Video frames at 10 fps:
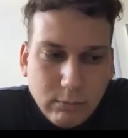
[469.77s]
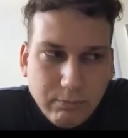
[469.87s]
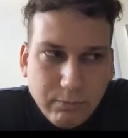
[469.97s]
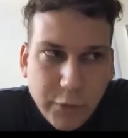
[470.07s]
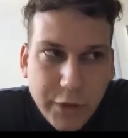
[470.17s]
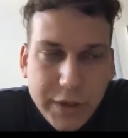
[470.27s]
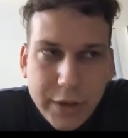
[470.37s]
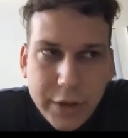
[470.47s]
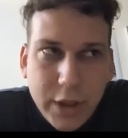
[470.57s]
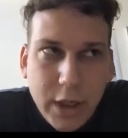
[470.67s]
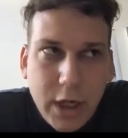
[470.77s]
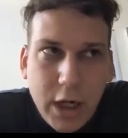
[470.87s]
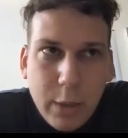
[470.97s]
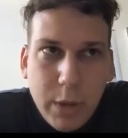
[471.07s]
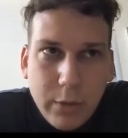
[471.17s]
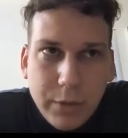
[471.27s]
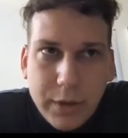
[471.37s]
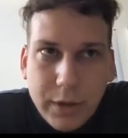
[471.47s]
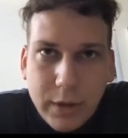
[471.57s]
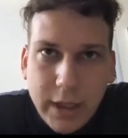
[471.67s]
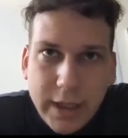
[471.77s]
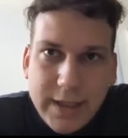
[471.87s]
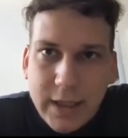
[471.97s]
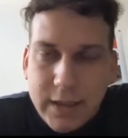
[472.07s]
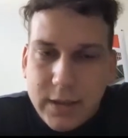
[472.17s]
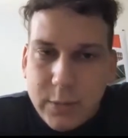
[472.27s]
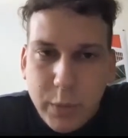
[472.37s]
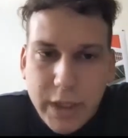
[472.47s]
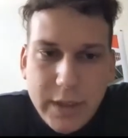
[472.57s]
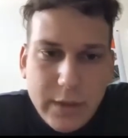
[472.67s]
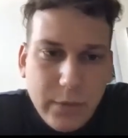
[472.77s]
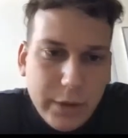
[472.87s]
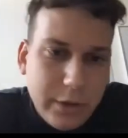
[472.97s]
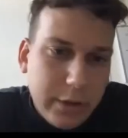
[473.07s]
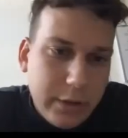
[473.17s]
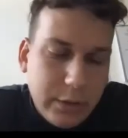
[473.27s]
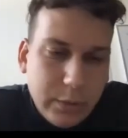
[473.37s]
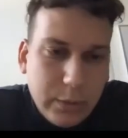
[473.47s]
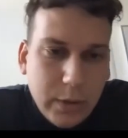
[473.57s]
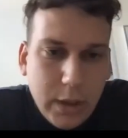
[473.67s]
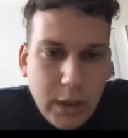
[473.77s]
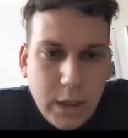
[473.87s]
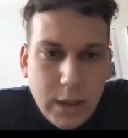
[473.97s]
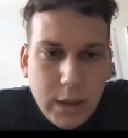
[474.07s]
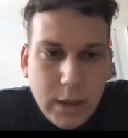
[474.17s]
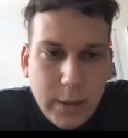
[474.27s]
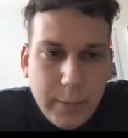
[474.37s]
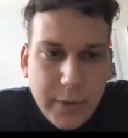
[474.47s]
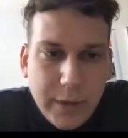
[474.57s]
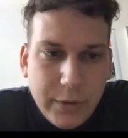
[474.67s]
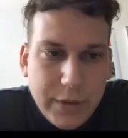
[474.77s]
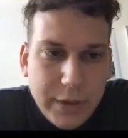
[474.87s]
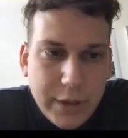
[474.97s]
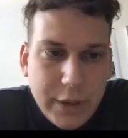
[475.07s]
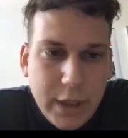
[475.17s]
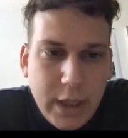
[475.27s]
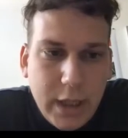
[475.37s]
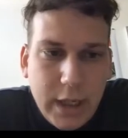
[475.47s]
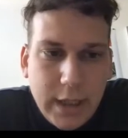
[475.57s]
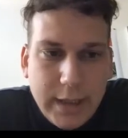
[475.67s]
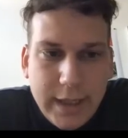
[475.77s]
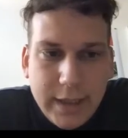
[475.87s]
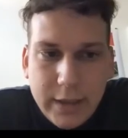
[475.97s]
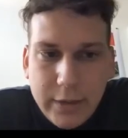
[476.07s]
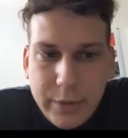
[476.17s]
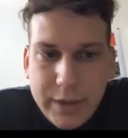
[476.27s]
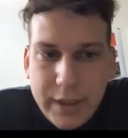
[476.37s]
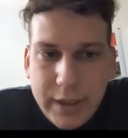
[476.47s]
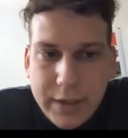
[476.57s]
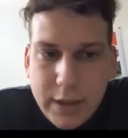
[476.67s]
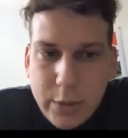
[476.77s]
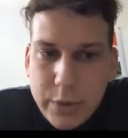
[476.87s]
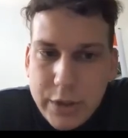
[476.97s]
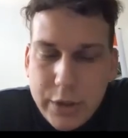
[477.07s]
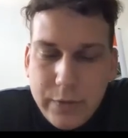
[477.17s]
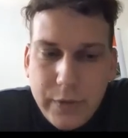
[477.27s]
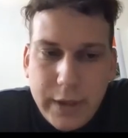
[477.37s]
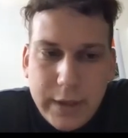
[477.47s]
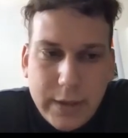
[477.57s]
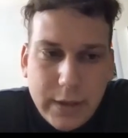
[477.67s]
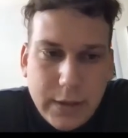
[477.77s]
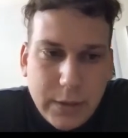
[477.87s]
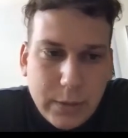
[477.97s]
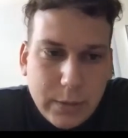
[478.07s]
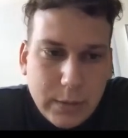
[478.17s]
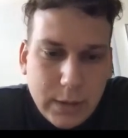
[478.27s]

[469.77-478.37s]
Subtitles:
research about the exact place we are going to research. Then results acquisition phase. So